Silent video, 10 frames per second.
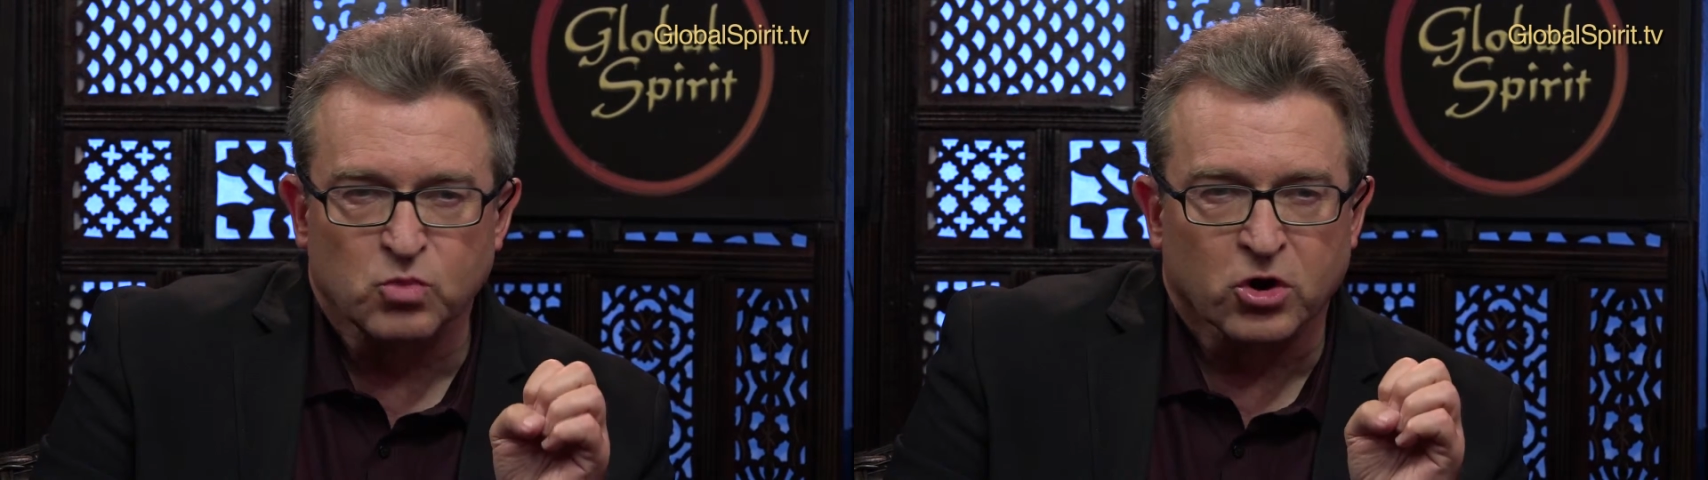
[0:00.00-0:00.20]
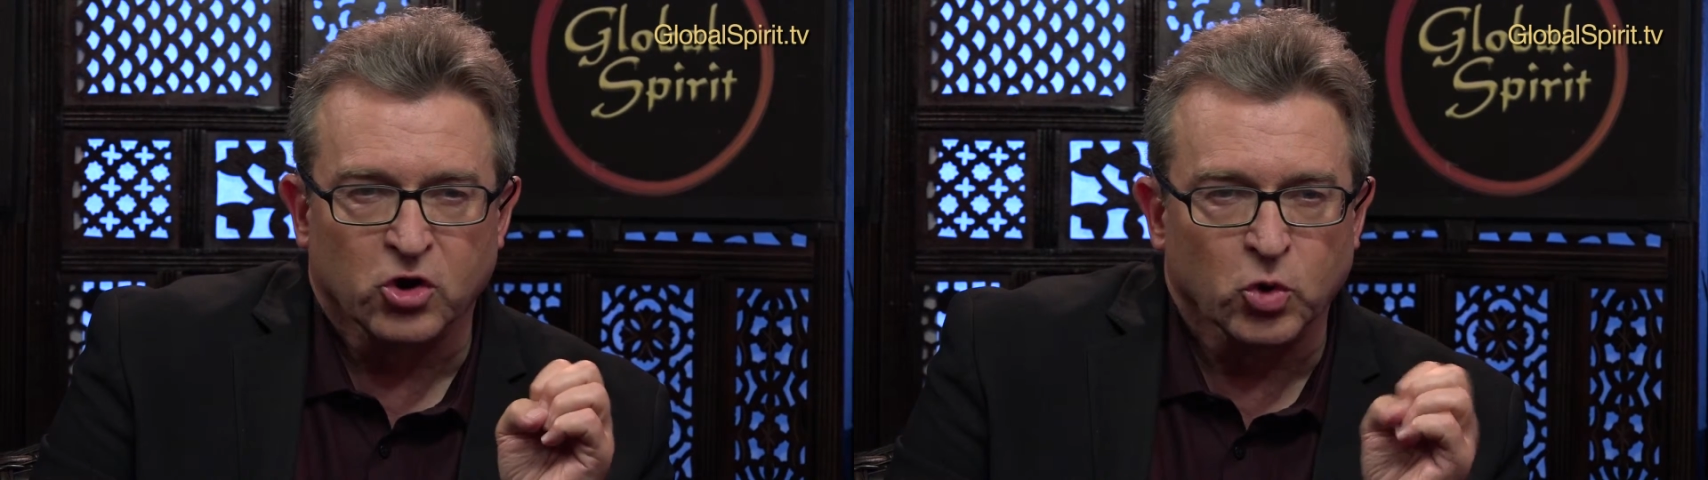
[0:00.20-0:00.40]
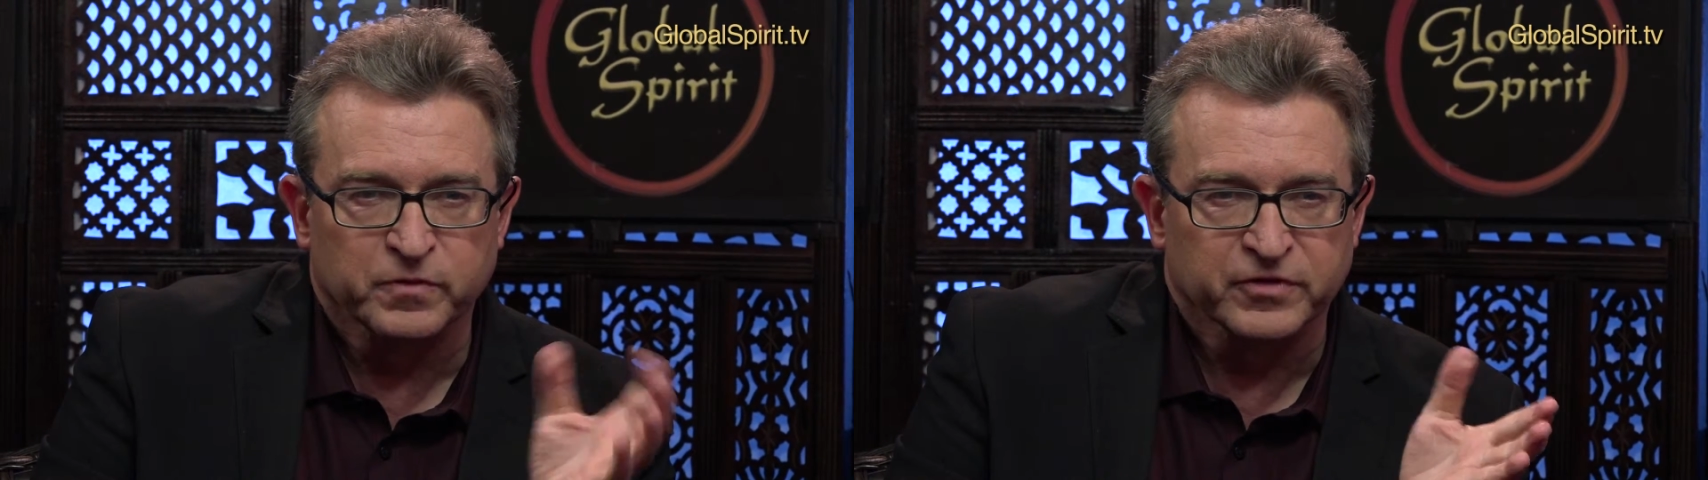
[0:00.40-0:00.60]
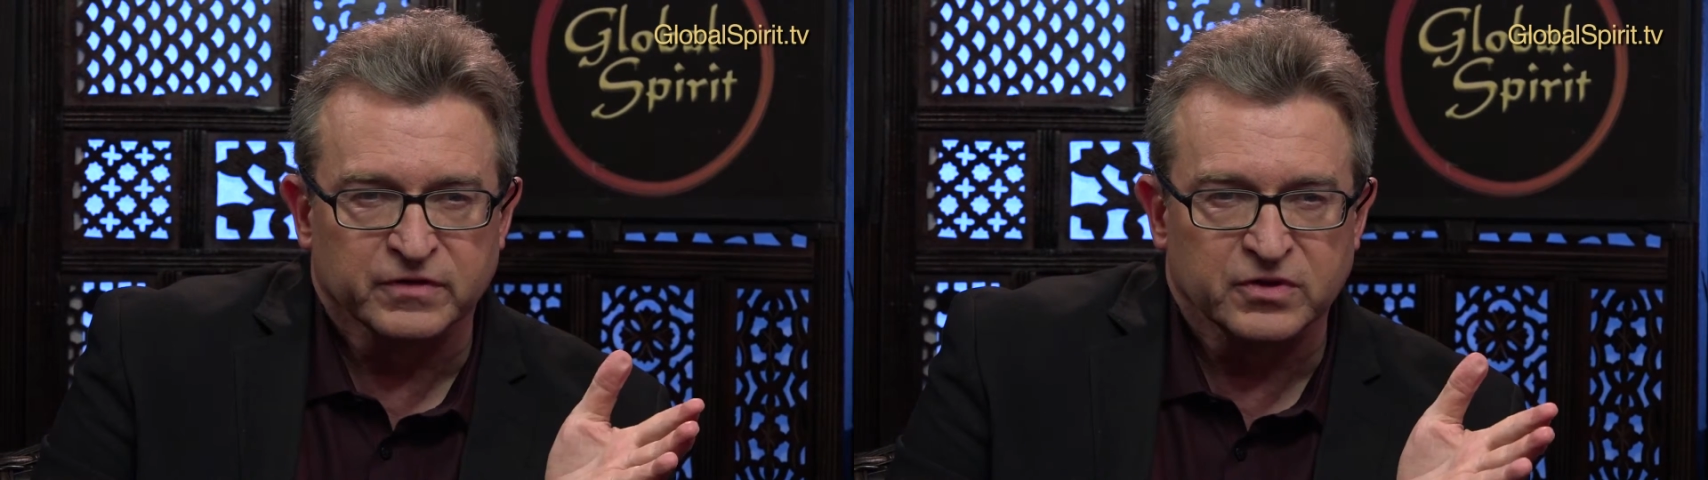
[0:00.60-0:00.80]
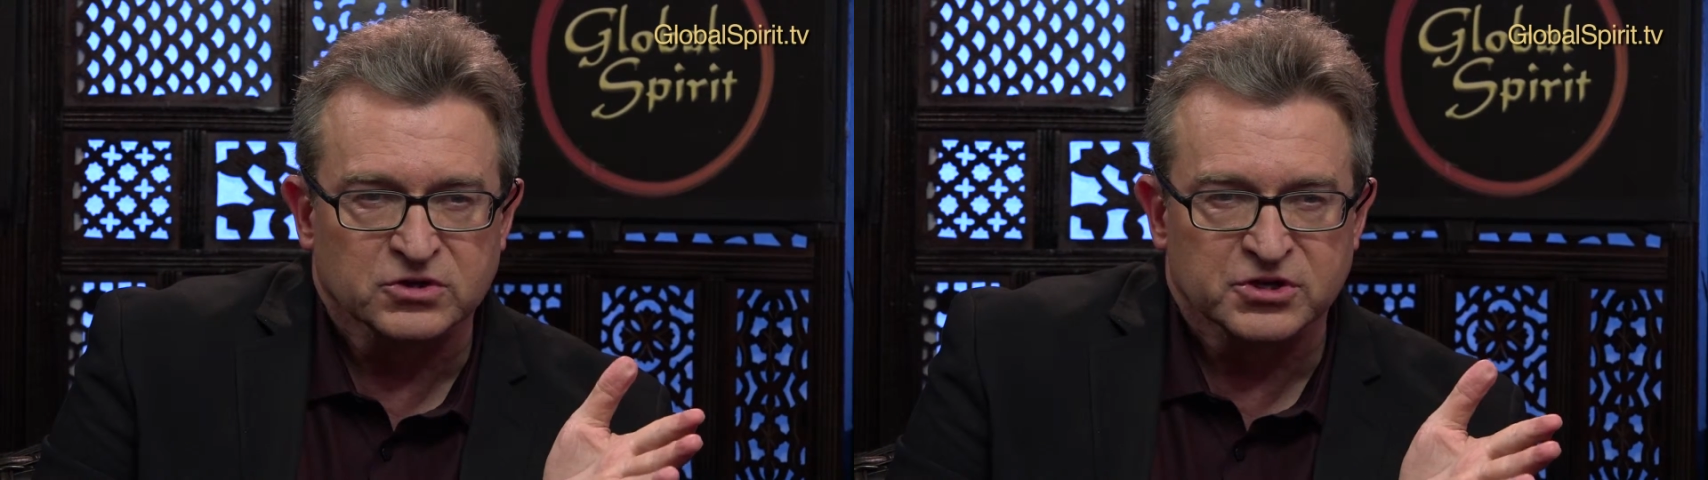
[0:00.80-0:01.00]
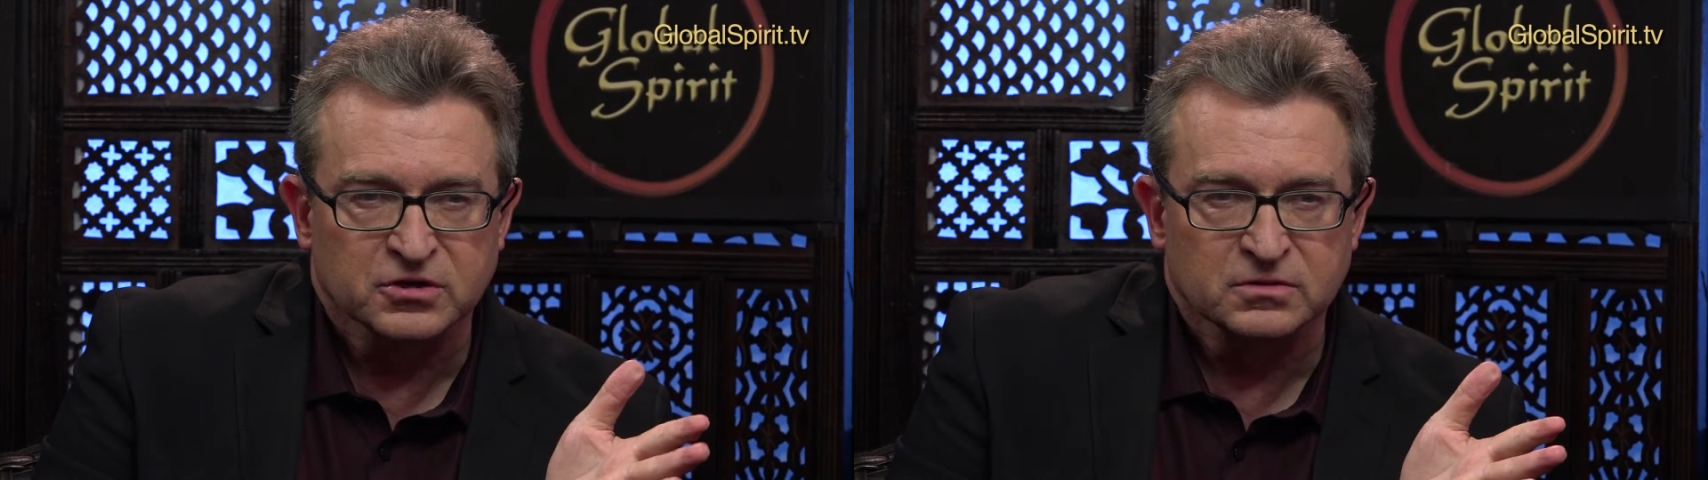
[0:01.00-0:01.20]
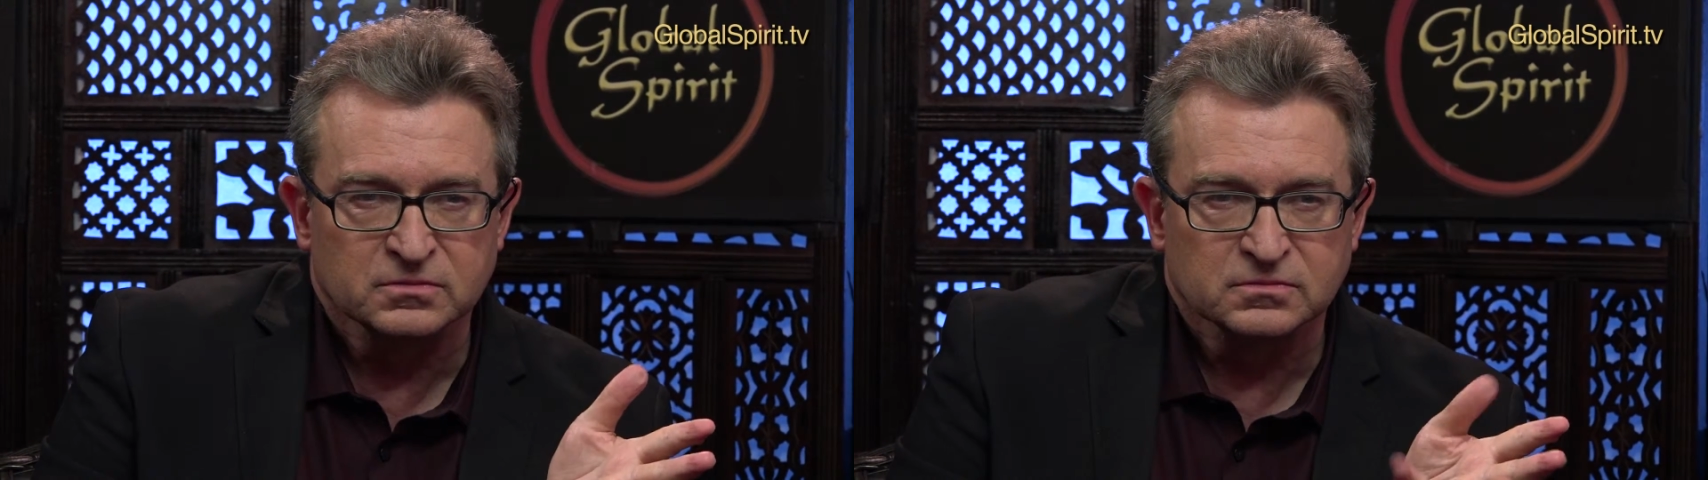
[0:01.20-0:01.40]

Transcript: more hope for the future?